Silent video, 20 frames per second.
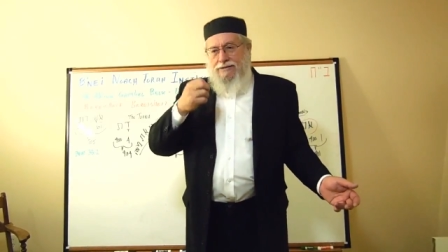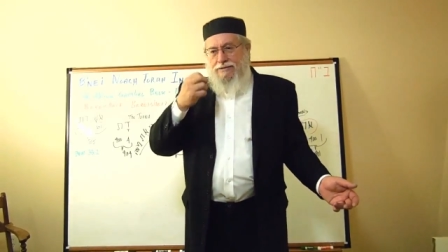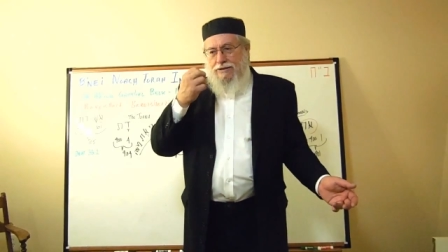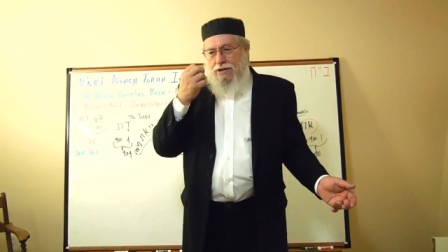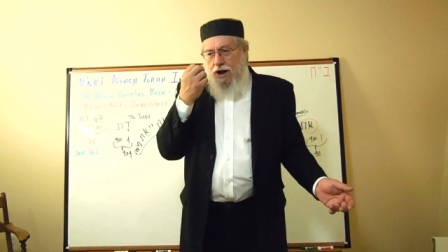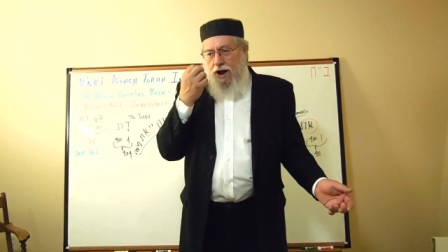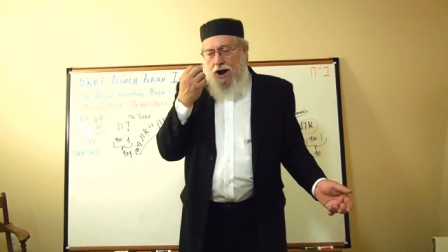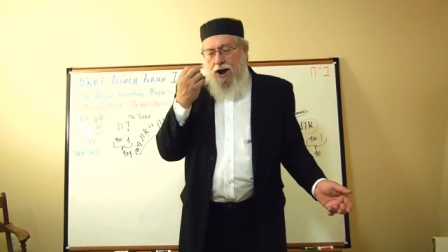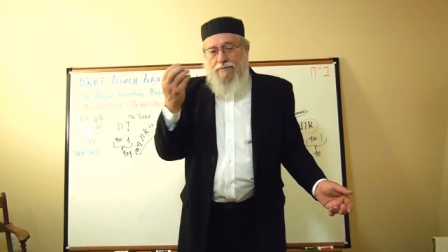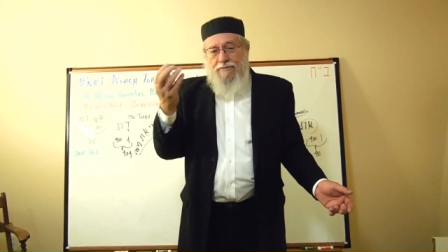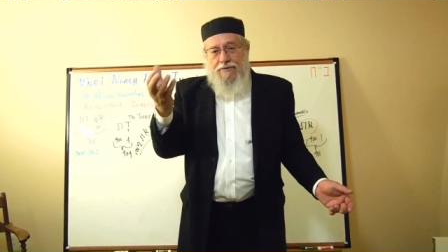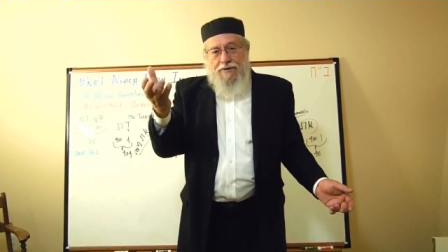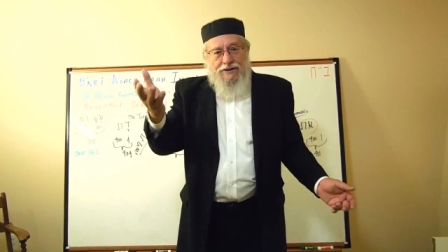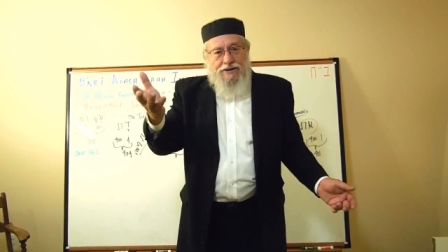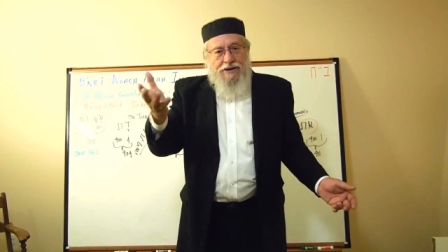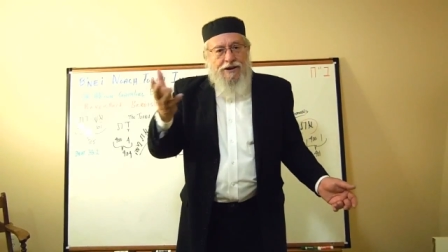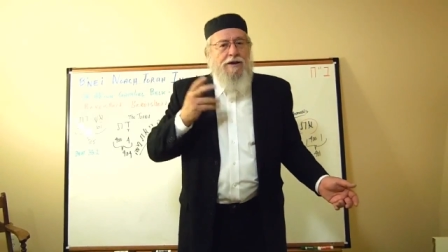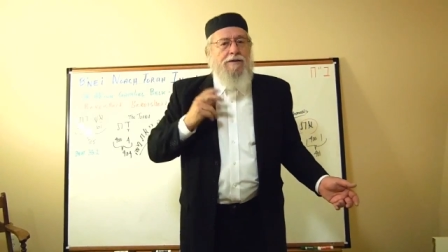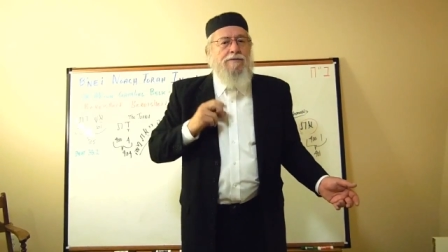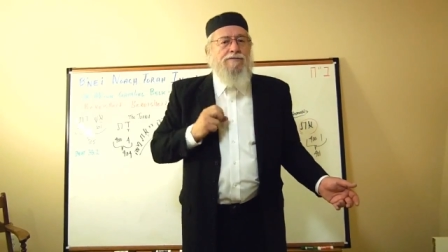And God
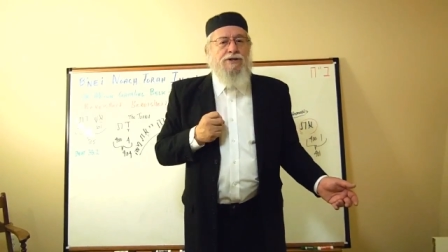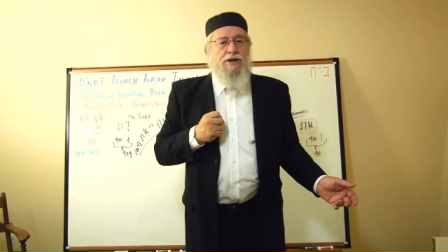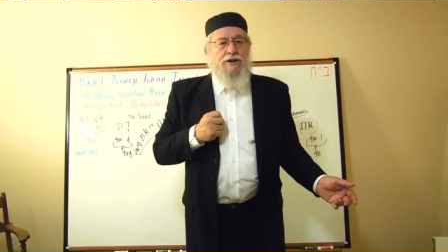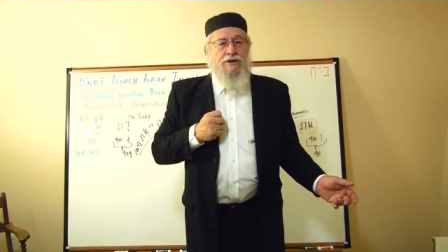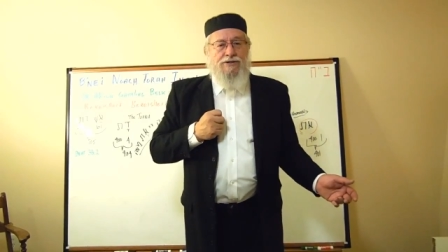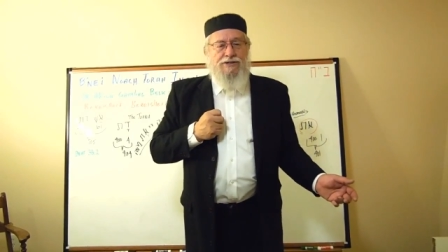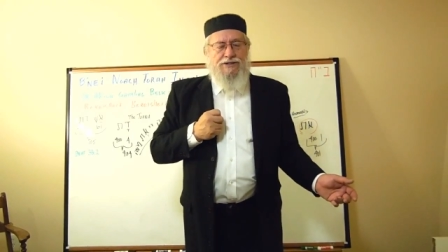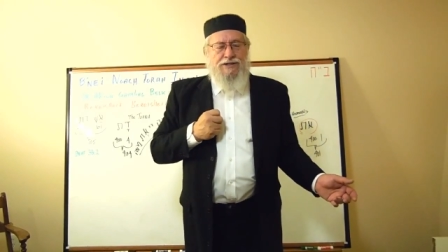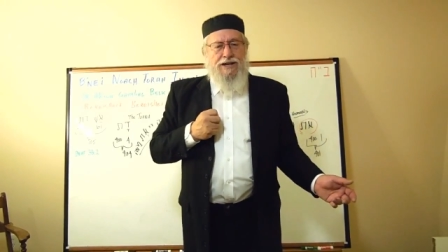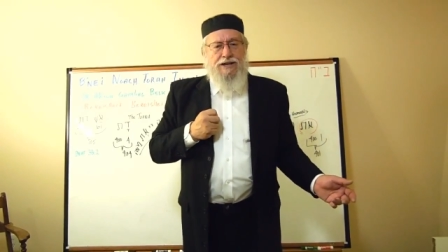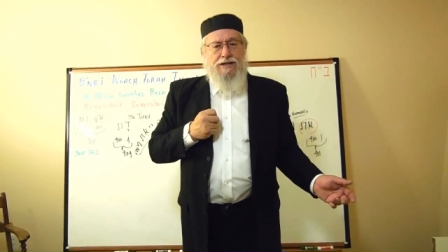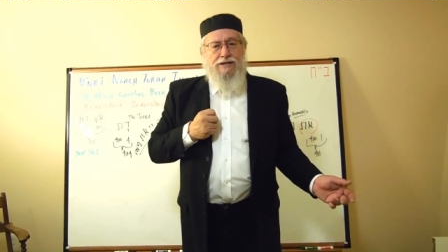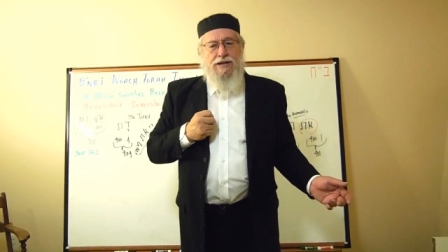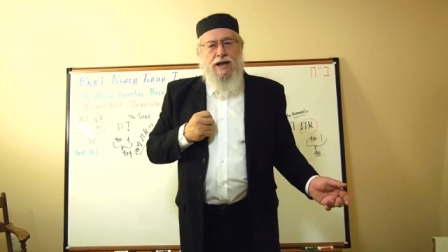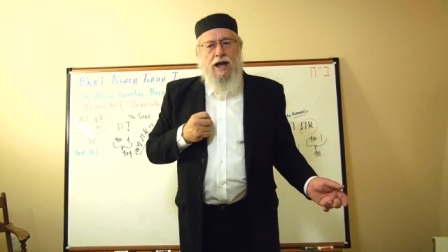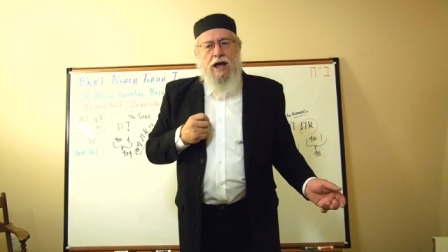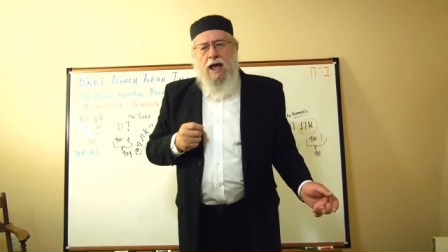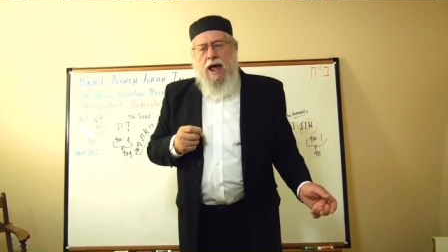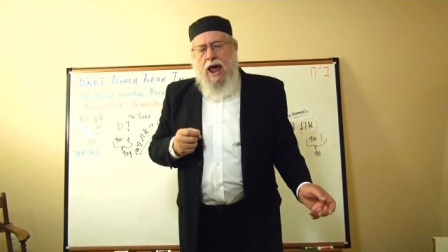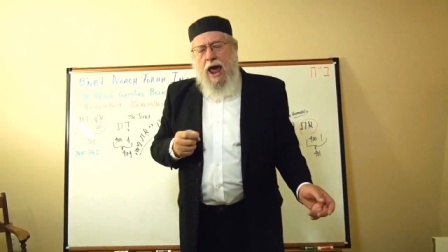forgives our
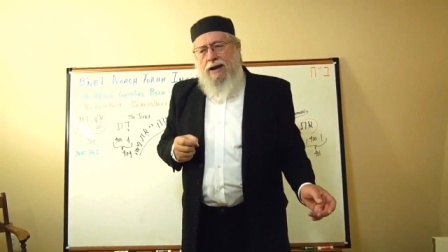sins.